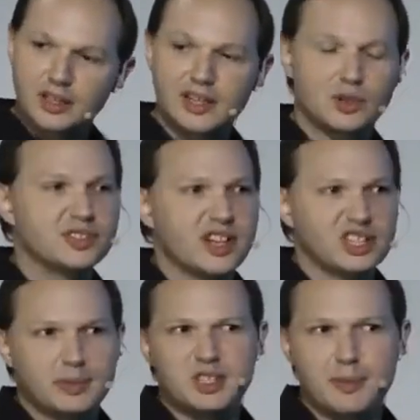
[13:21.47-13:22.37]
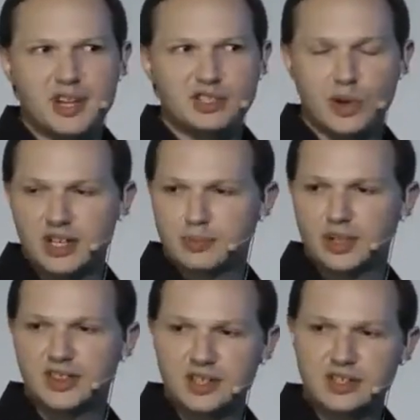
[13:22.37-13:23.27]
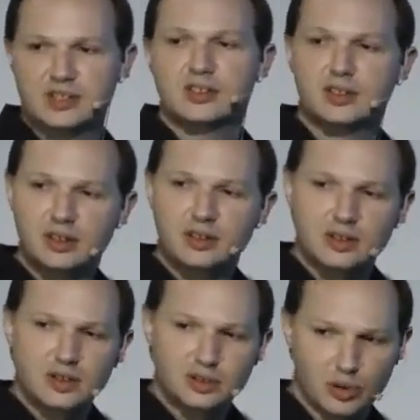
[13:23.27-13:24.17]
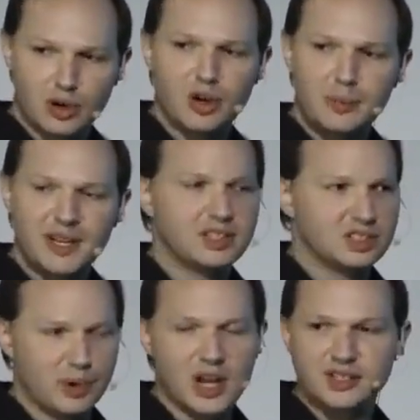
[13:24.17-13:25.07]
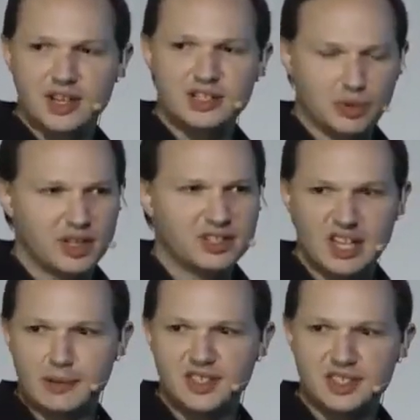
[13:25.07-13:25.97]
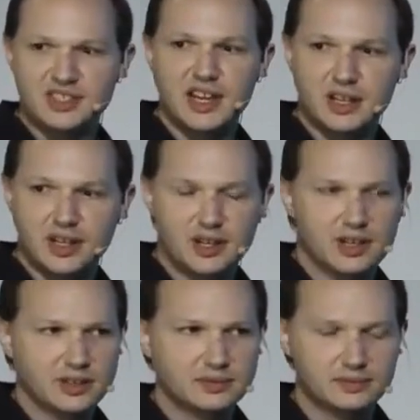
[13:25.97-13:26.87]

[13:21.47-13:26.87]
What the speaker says: That turns out to be the best way to split this. So we're going to repeat this process. We're going to segment the data here.